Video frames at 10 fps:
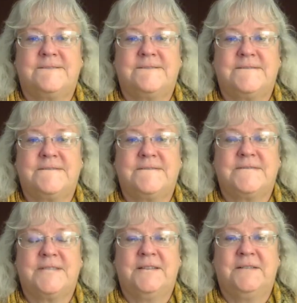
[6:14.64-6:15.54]

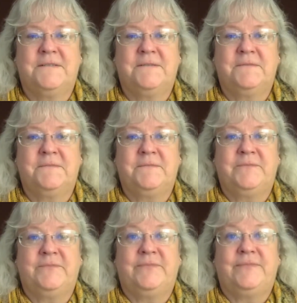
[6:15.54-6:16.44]

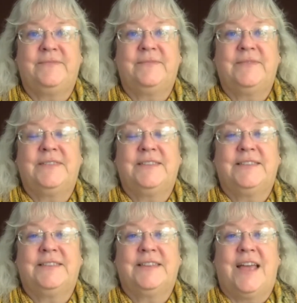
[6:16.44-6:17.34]
Nobody speaks.